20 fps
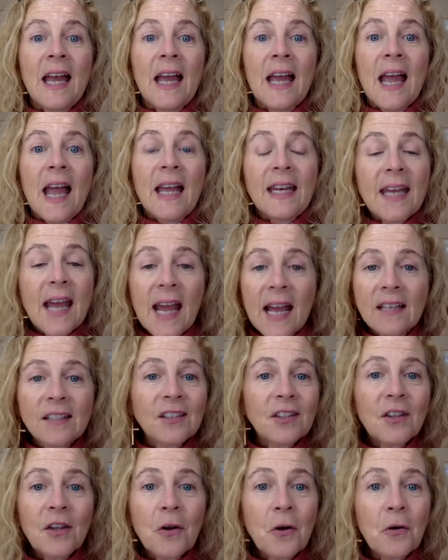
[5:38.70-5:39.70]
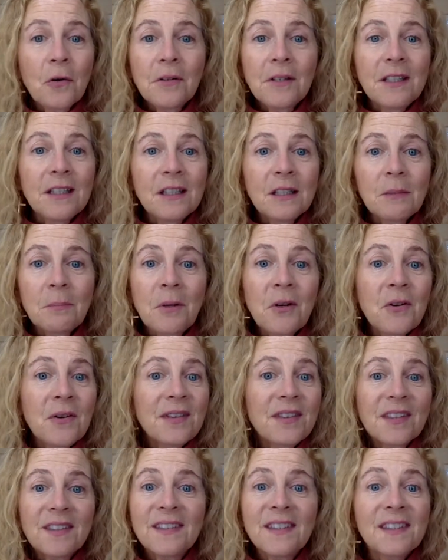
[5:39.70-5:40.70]
And ask the Holy
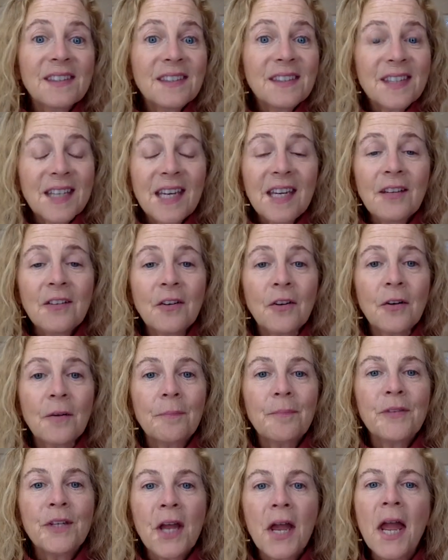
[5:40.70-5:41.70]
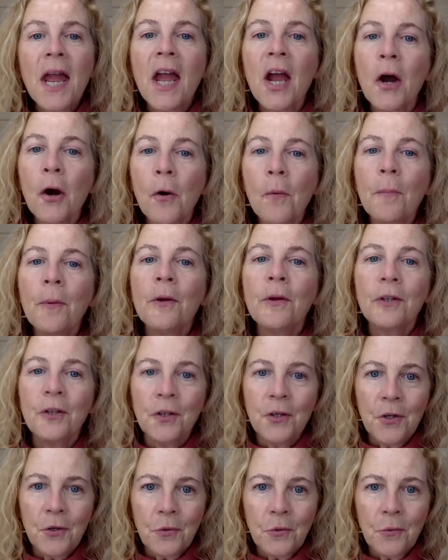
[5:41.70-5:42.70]
Spirit, the Sustainer, to help
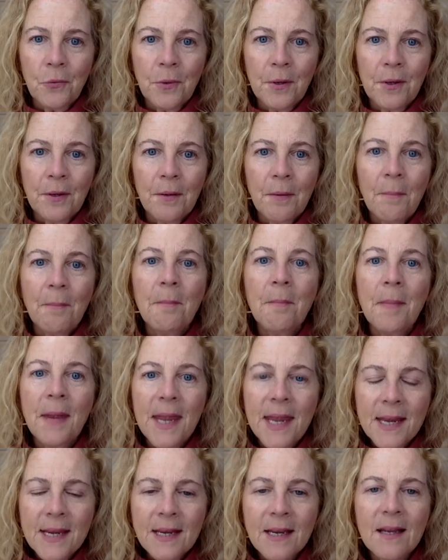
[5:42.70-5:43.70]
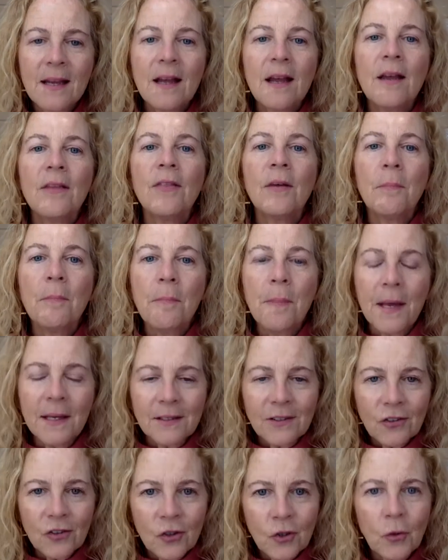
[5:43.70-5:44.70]
you make the
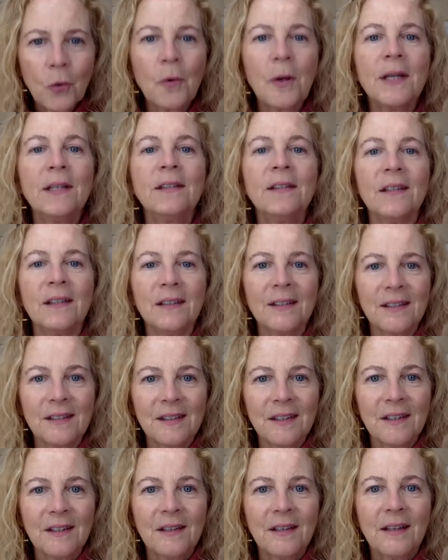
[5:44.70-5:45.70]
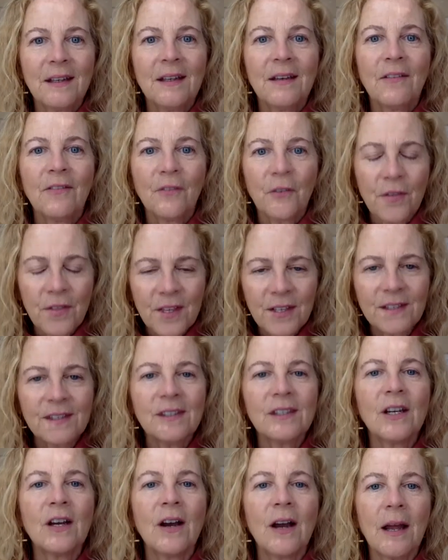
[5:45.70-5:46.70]
best choices for this
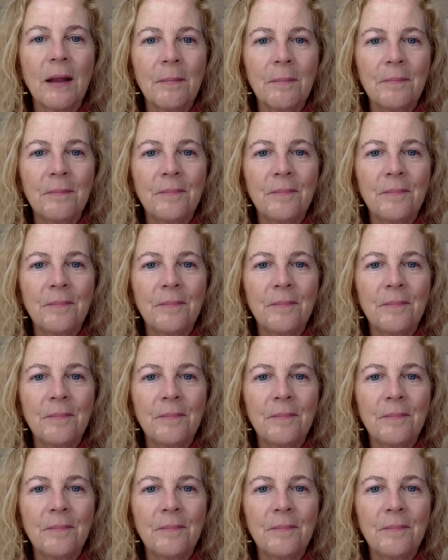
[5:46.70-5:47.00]
time.